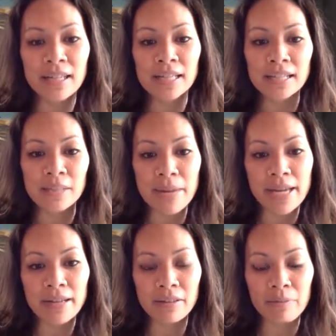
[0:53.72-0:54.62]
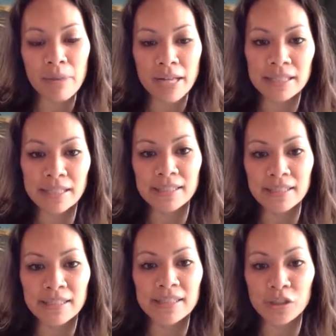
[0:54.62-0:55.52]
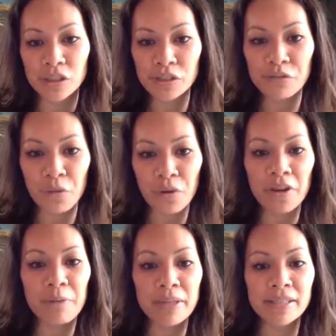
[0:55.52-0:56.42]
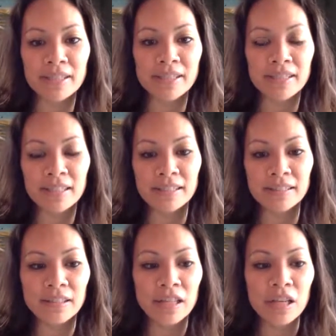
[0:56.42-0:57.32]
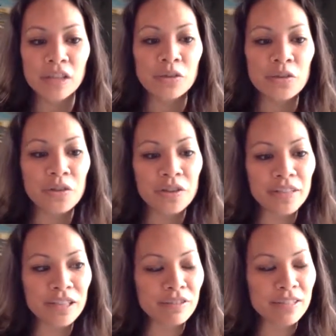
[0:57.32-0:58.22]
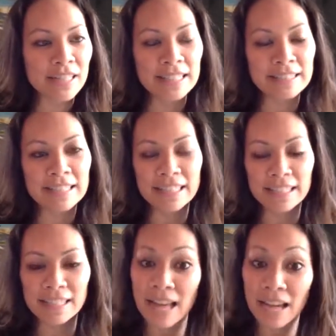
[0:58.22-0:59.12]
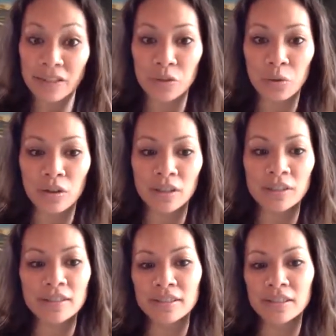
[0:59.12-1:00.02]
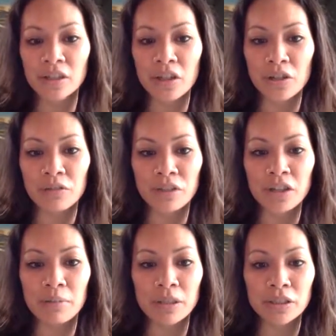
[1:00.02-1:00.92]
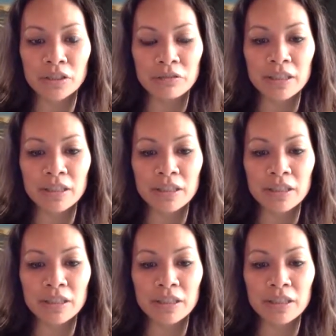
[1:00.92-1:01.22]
to make the best lease decisions for their businesses. So you can think of us kind of like a Glassdoor, Zillow for commercial real